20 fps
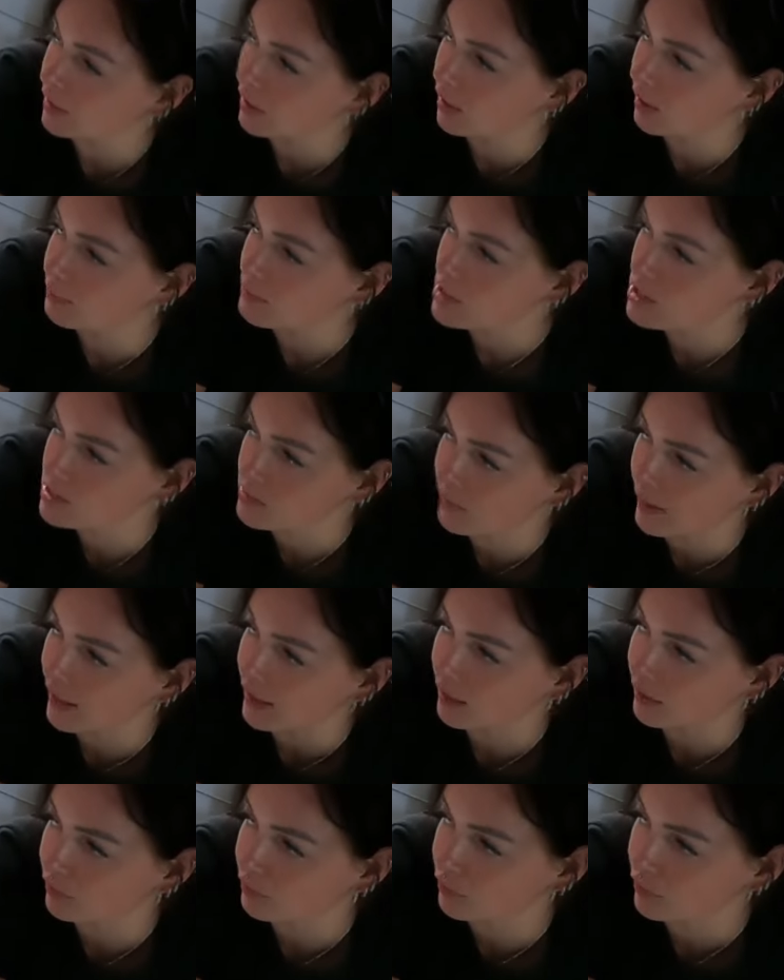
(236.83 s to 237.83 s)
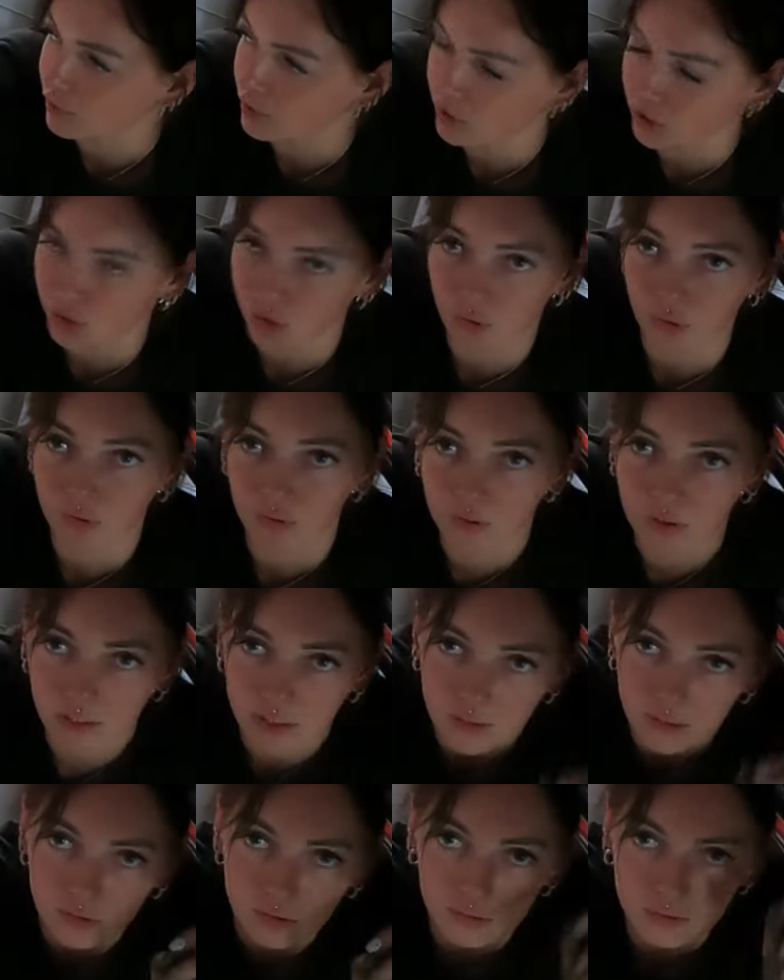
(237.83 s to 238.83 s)
I'm just waiting for a new
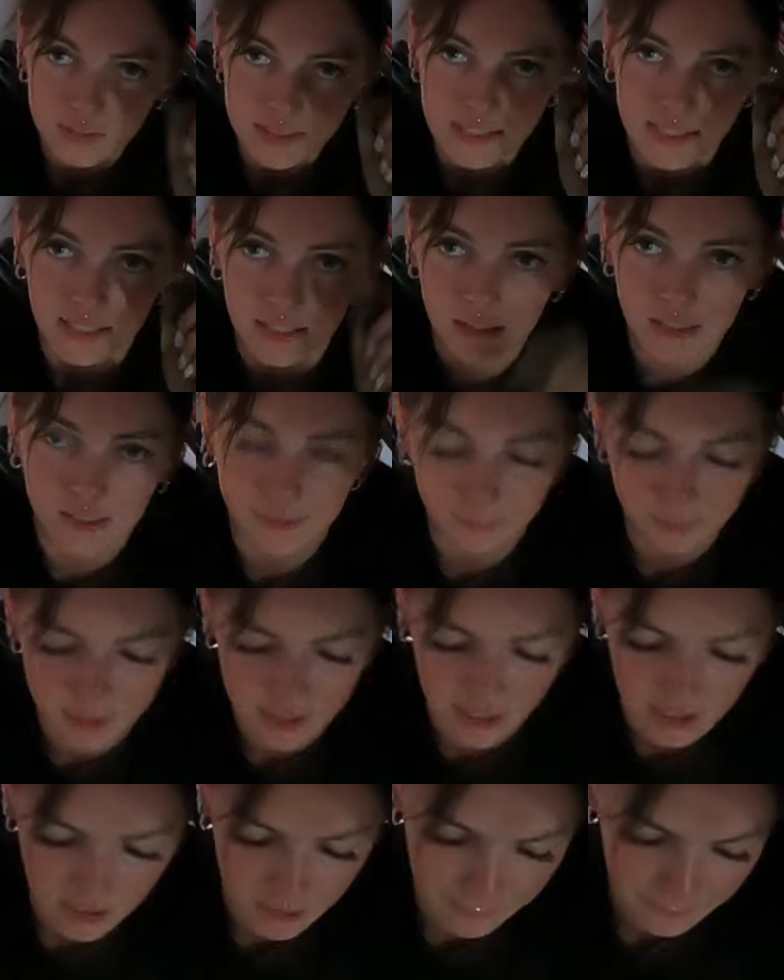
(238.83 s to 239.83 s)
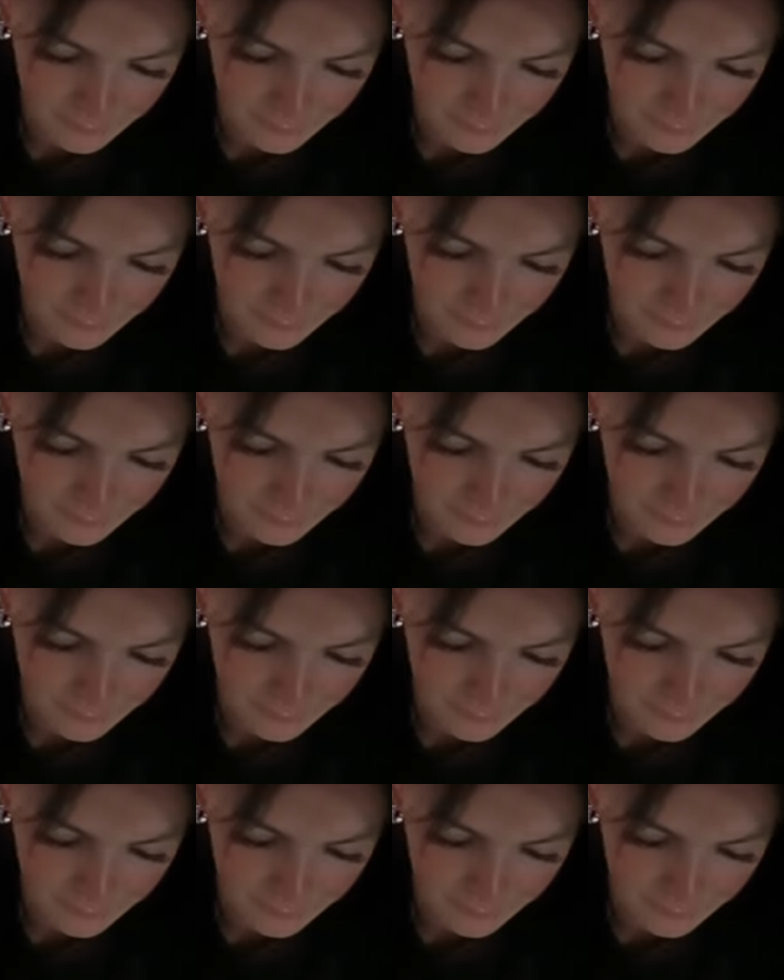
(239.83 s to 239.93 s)
little C-clip to come.